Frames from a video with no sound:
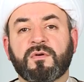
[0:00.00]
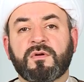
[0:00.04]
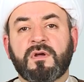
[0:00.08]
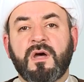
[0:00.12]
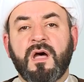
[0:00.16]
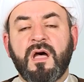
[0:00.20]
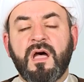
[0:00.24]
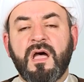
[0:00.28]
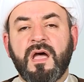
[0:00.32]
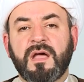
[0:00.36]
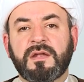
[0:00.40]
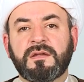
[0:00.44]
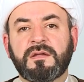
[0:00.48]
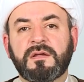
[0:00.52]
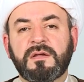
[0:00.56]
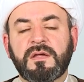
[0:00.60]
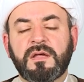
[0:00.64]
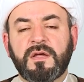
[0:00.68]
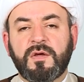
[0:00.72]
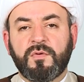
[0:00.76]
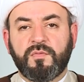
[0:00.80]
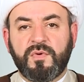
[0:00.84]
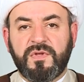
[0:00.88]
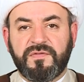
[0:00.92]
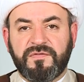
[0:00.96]
Quran,
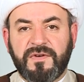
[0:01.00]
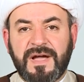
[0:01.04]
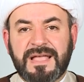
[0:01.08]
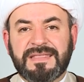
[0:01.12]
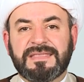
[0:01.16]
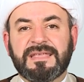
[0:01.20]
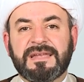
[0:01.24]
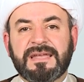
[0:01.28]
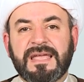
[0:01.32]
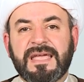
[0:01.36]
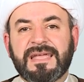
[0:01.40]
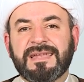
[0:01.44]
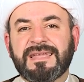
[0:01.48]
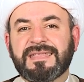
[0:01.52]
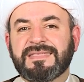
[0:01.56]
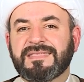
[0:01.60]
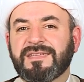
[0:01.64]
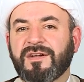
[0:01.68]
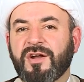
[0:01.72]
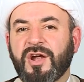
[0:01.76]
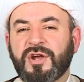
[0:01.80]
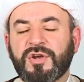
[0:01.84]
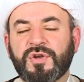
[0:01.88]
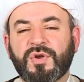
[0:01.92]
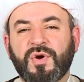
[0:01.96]
we find that in it
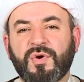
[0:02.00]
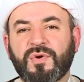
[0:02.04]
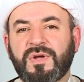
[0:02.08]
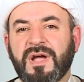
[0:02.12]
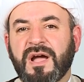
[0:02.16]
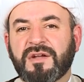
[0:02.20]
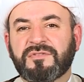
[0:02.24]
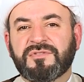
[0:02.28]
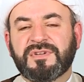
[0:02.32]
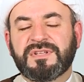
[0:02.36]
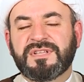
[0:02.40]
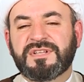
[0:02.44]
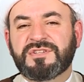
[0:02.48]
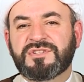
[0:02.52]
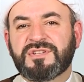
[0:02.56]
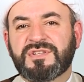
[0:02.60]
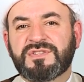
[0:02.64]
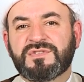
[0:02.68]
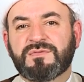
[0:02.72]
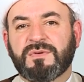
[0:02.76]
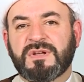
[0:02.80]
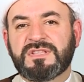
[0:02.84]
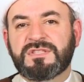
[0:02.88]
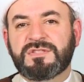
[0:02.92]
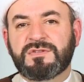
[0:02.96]
there are no
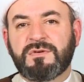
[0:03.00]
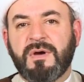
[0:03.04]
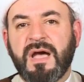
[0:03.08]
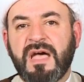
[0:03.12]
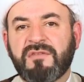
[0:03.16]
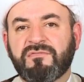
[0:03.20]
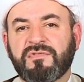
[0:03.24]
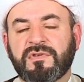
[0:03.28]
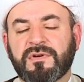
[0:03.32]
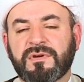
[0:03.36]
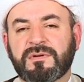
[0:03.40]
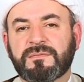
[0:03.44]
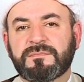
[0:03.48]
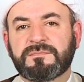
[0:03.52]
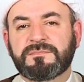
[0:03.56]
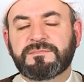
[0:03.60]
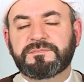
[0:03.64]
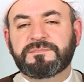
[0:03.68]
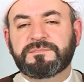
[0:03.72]
contradictions whatsoever.